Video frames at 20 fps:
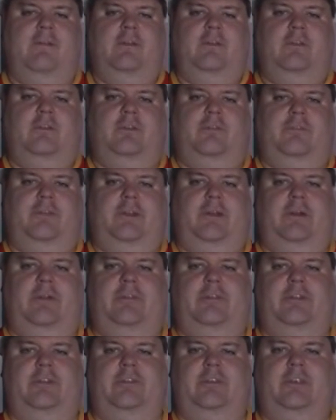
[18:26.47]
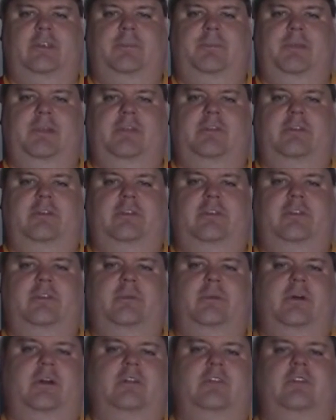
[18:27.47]
So if it all sounds like it'd be
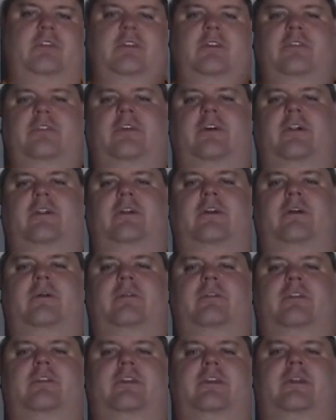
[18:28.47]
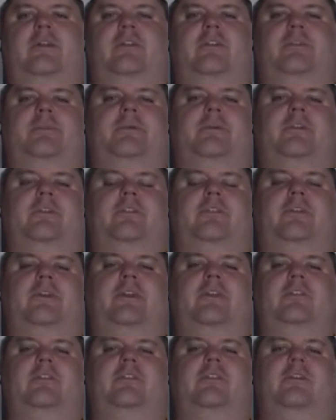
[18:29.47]
interesting to watch to follow along this Calgary sports
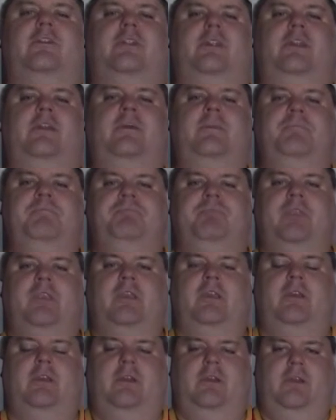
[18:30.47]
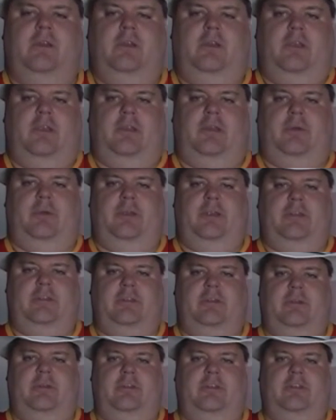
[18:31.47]
fan's journey, you know what you
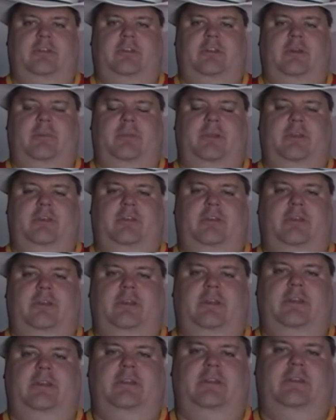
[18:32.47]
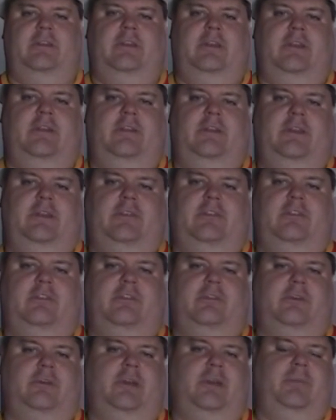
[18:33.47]
do, just make sure you hit like,
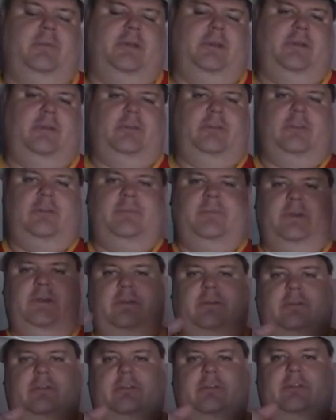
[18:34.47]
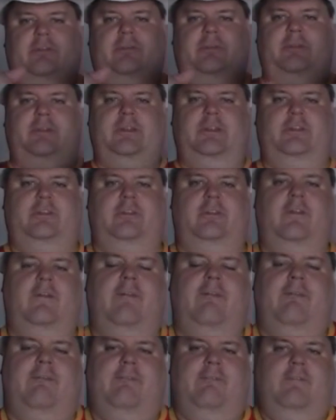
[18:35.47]
subscribe. I also have my other social media links
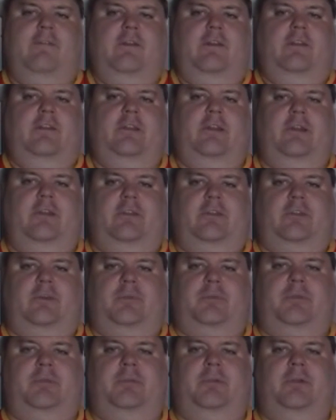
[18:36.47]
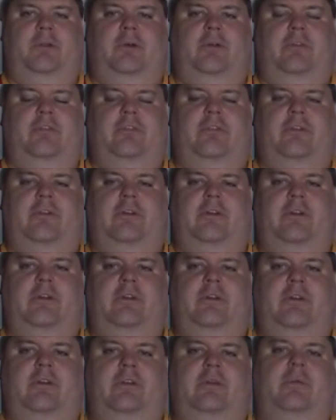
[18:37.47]
down in the description below for
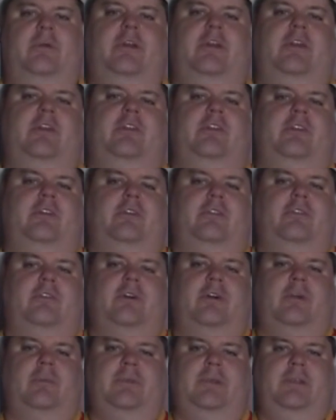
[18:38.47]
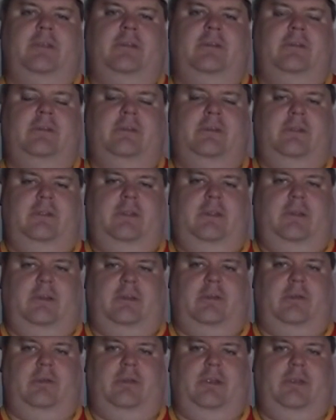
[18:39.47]
other ways you can follow me,
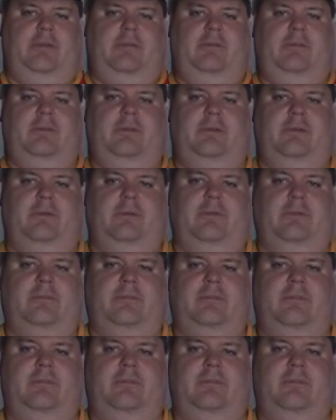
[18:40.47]
including, you know,